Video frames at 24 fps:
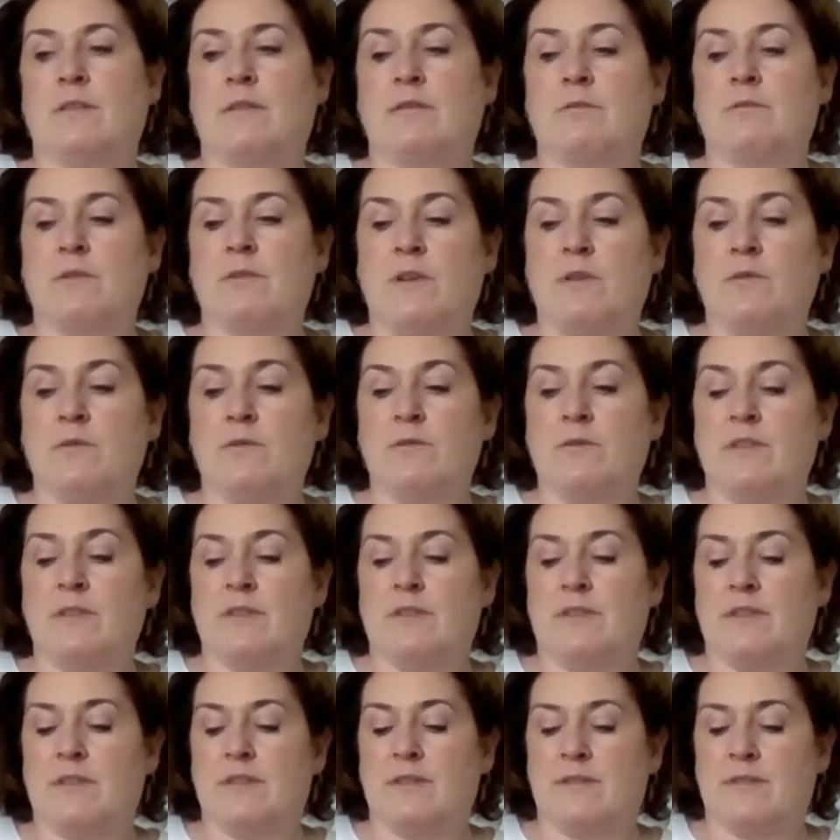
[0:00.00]
grow
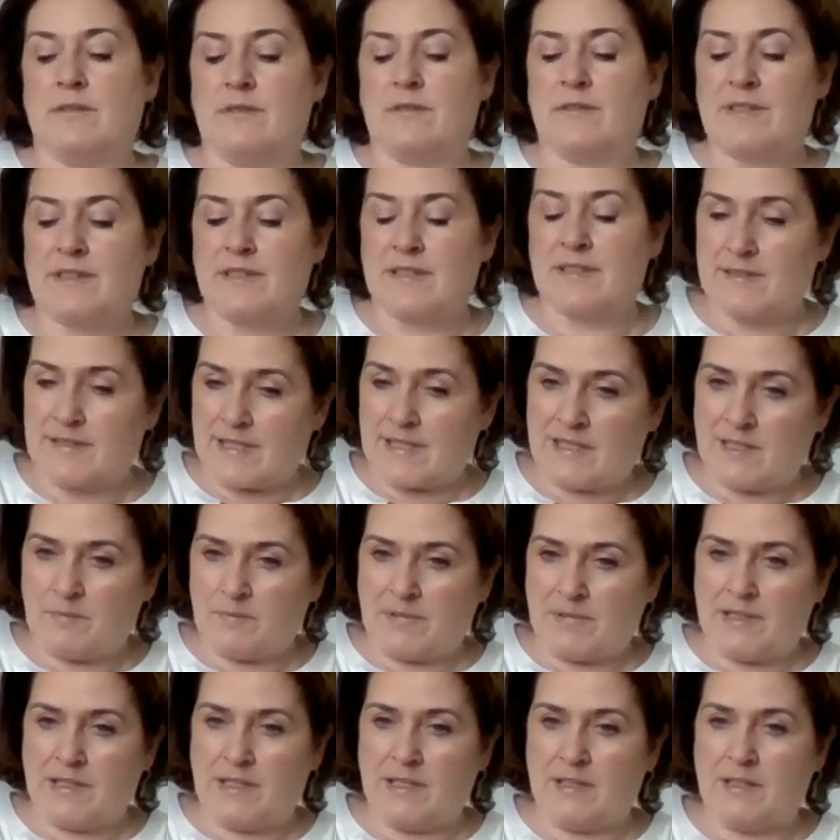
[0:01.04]

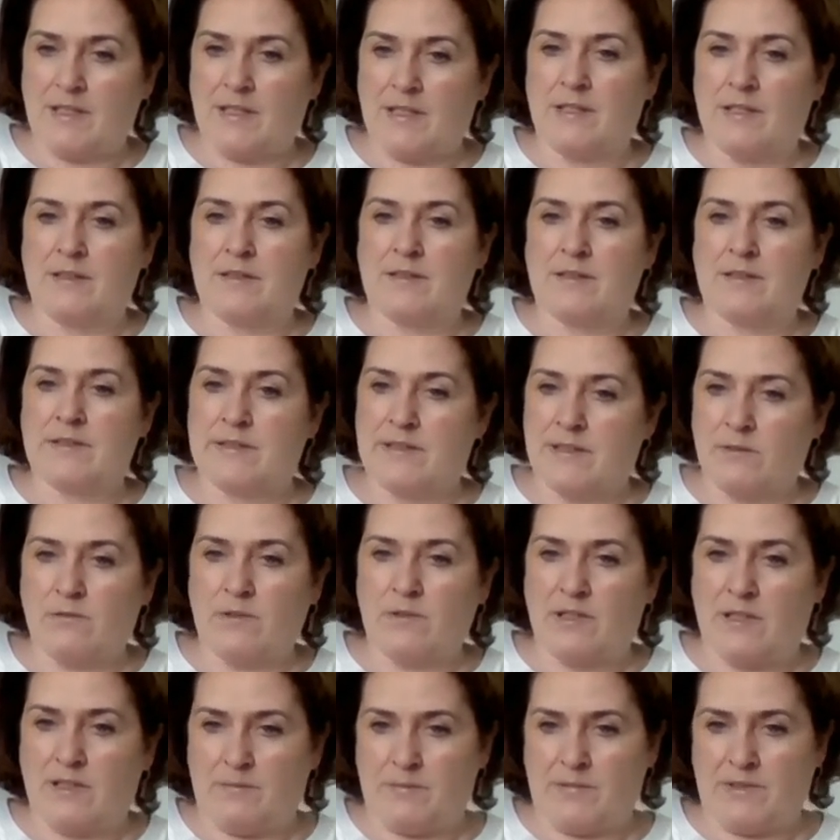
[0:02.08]
sustainably and
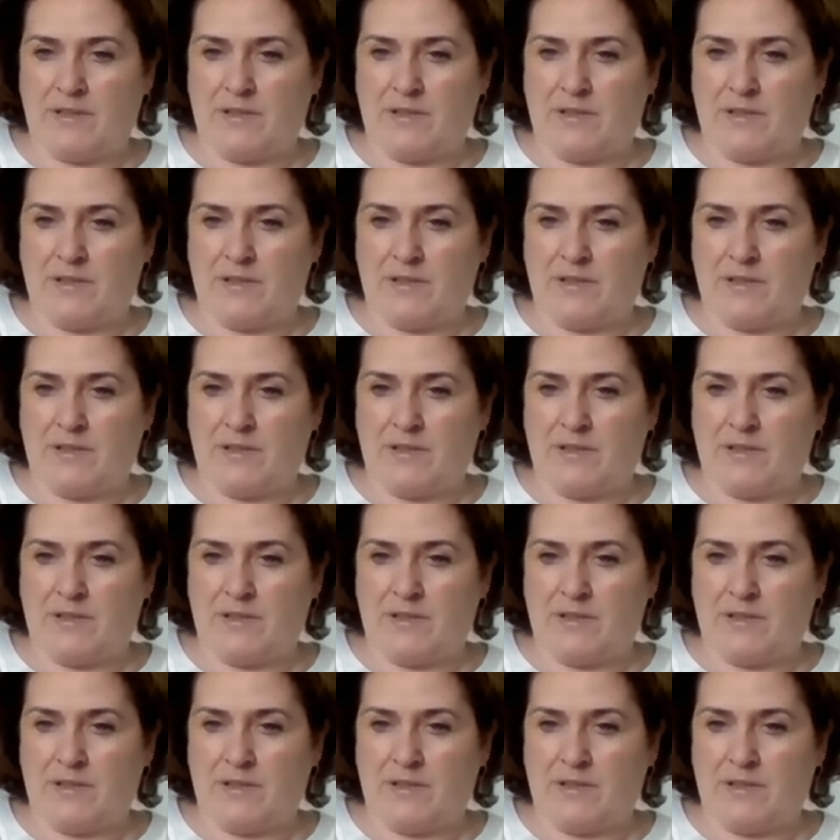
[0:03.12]
slowly,